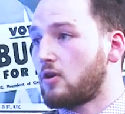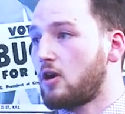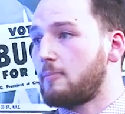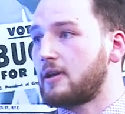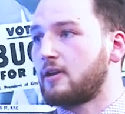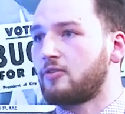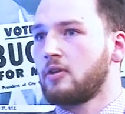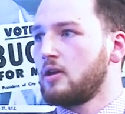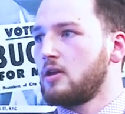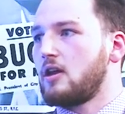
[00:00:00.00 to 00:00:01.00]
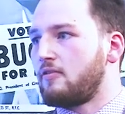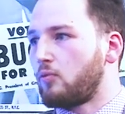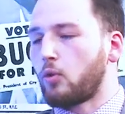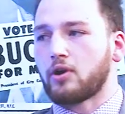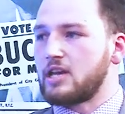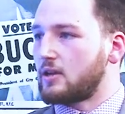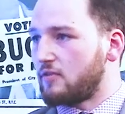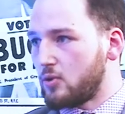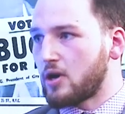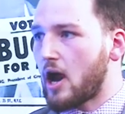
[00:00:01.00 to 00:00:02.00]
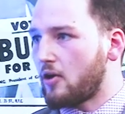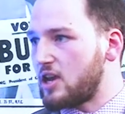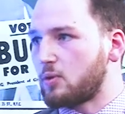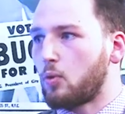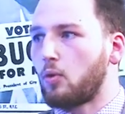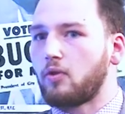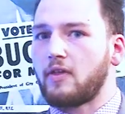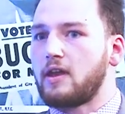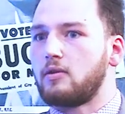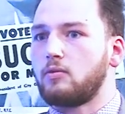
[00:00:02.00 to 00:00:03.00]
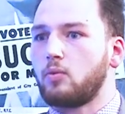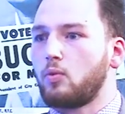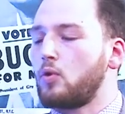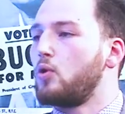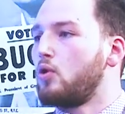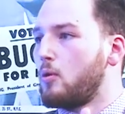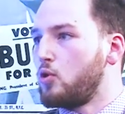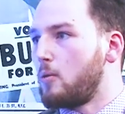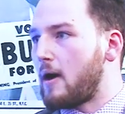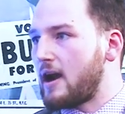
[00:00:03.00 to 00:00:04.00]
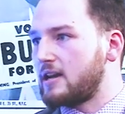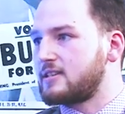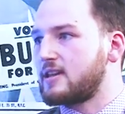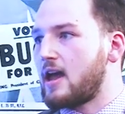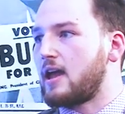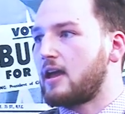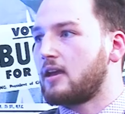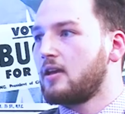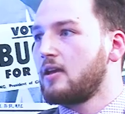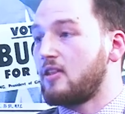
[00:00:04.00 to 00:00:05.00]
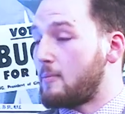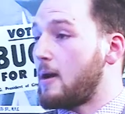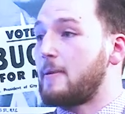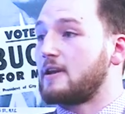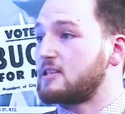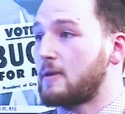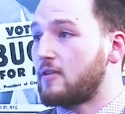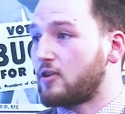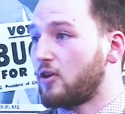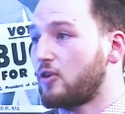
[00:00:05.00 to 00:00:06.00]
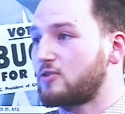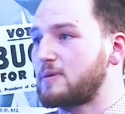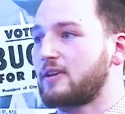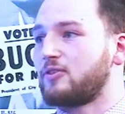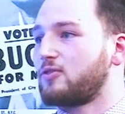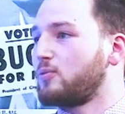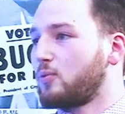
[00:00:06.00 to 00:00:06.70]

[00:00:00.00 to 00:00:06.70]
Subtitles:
are. Because if you and I are equal, then who am I to say that my opinion is better than yours, because